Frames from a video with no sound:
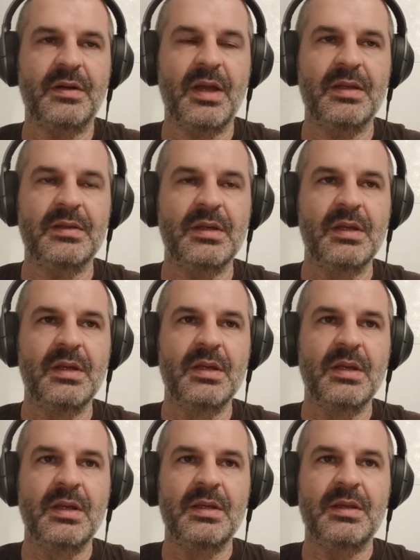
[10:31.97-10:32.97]
And
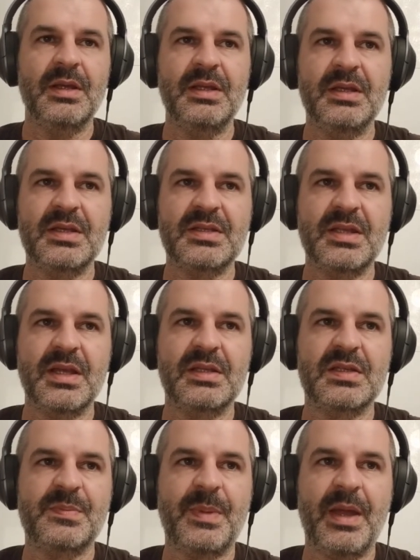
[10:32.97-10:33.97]
the idea is that
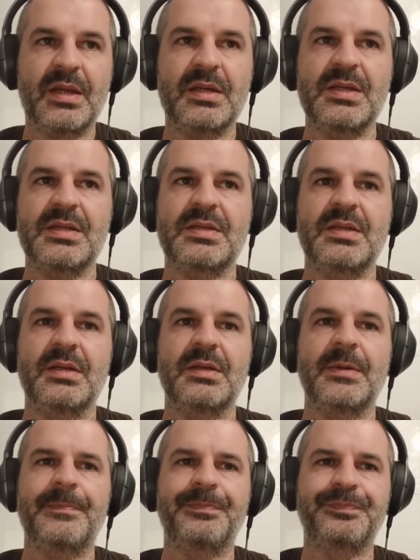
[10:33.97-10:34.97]
spec is the